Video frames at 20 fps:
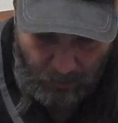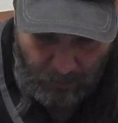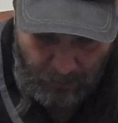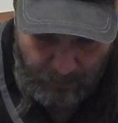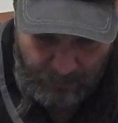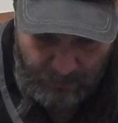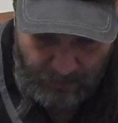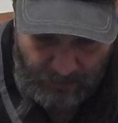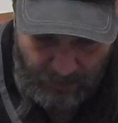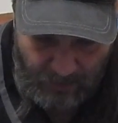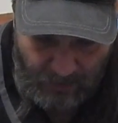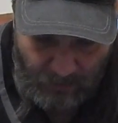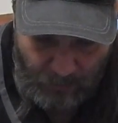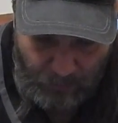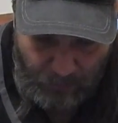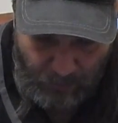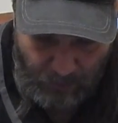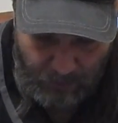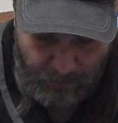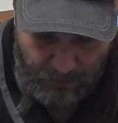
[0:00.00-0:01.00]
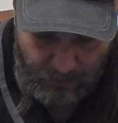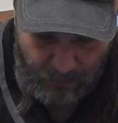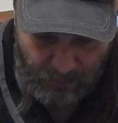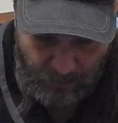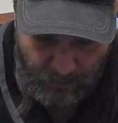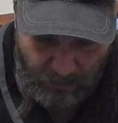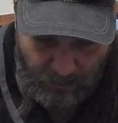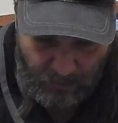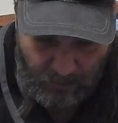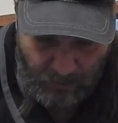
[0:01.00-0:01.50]
Sahid
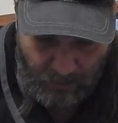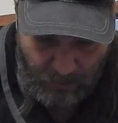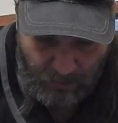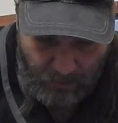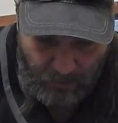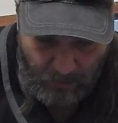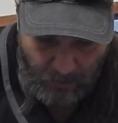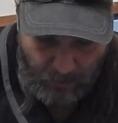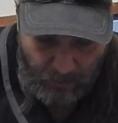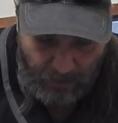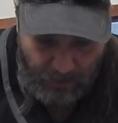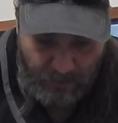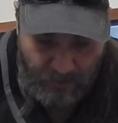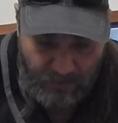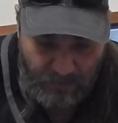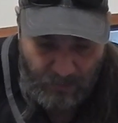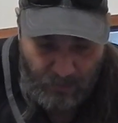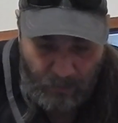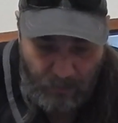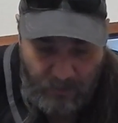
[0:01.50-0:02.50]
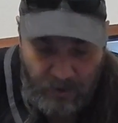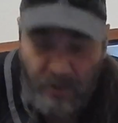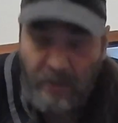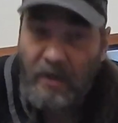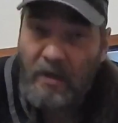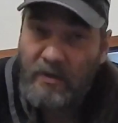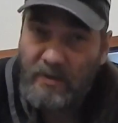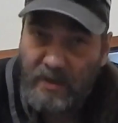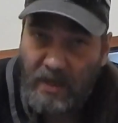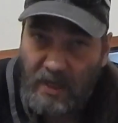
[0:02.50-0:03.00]
Production. Okay, so check
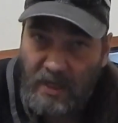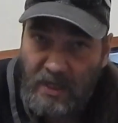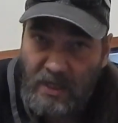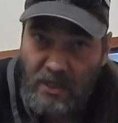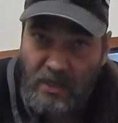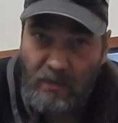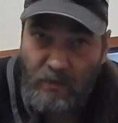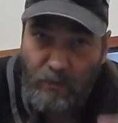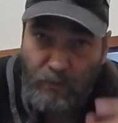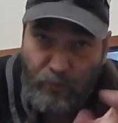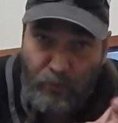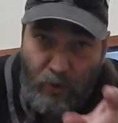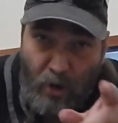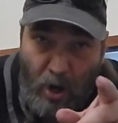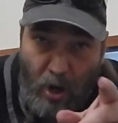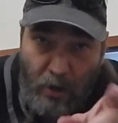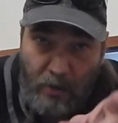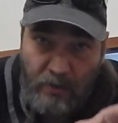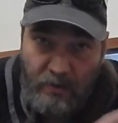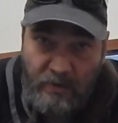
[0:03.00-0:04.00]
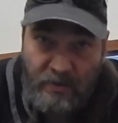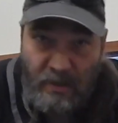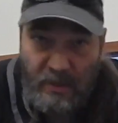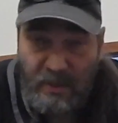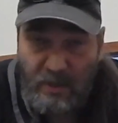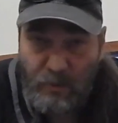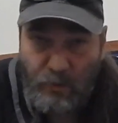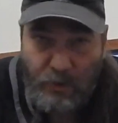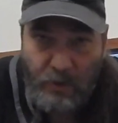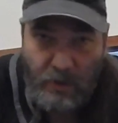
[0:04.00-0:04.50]
out Sahid
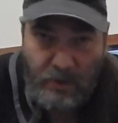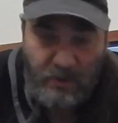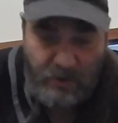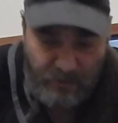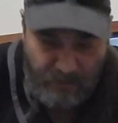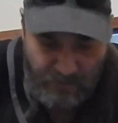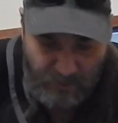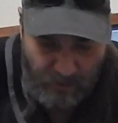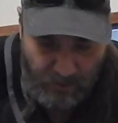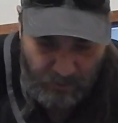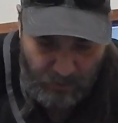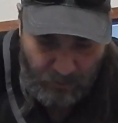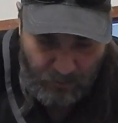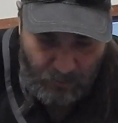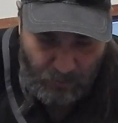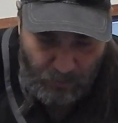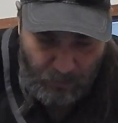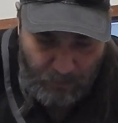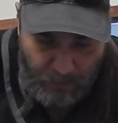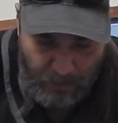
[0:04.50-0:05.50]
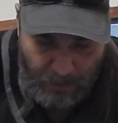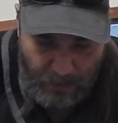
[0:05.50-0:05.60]
Productions on YouTube.